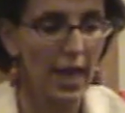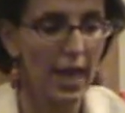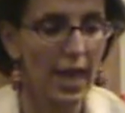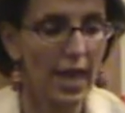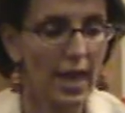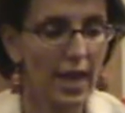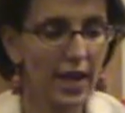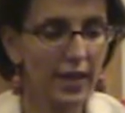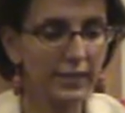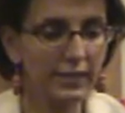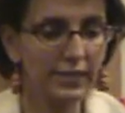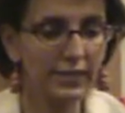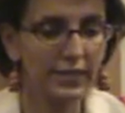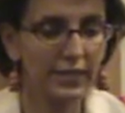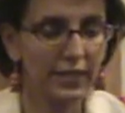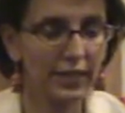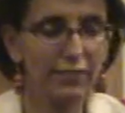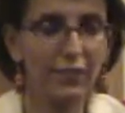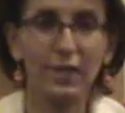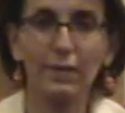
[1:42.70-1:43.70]
And
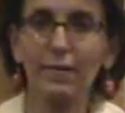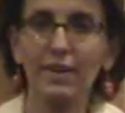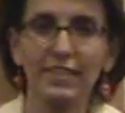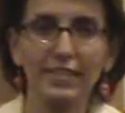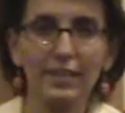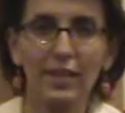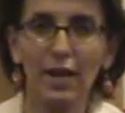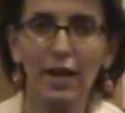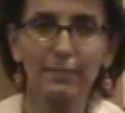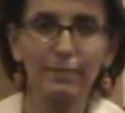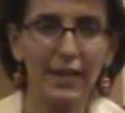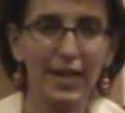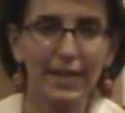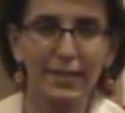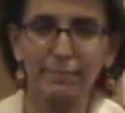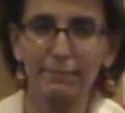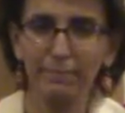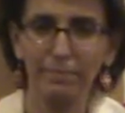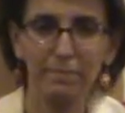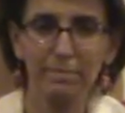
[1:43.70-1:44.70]
if anybody saw
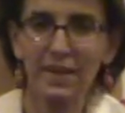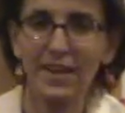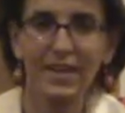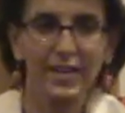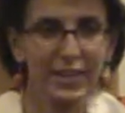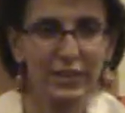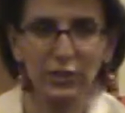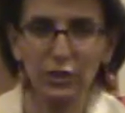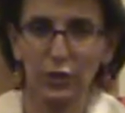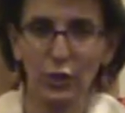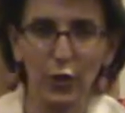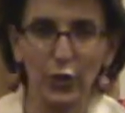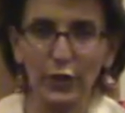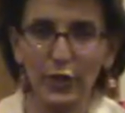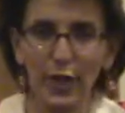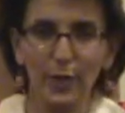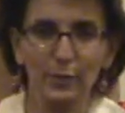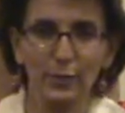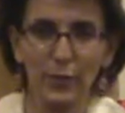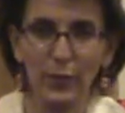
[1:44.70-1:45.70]
my Peanuts shirt
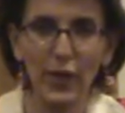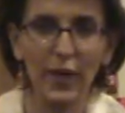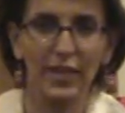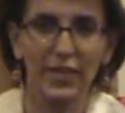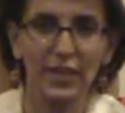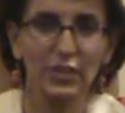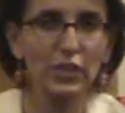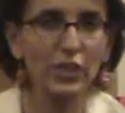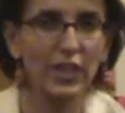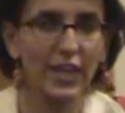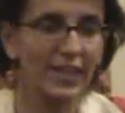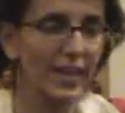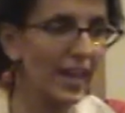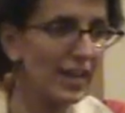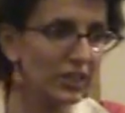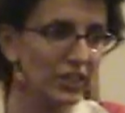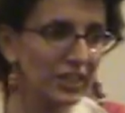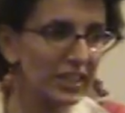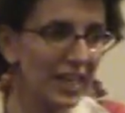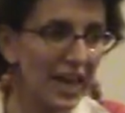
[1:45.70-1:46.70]
that I was wearing yesterday, it
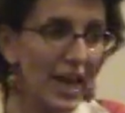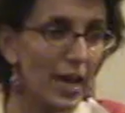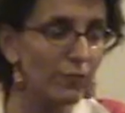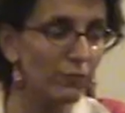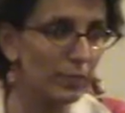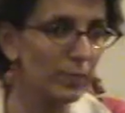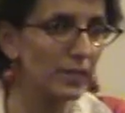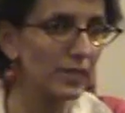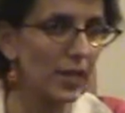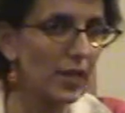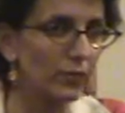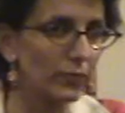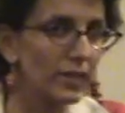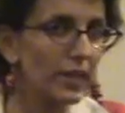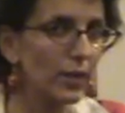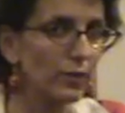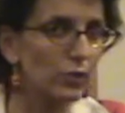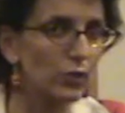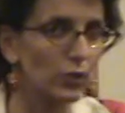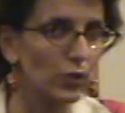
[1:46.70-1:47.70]
actually came from a
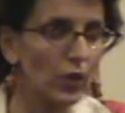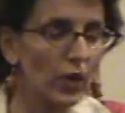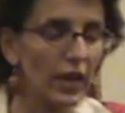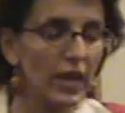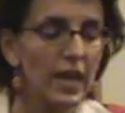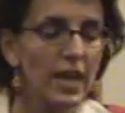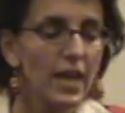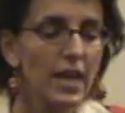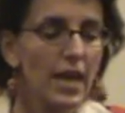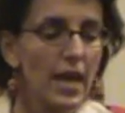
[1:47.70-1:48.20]
Sanrio store.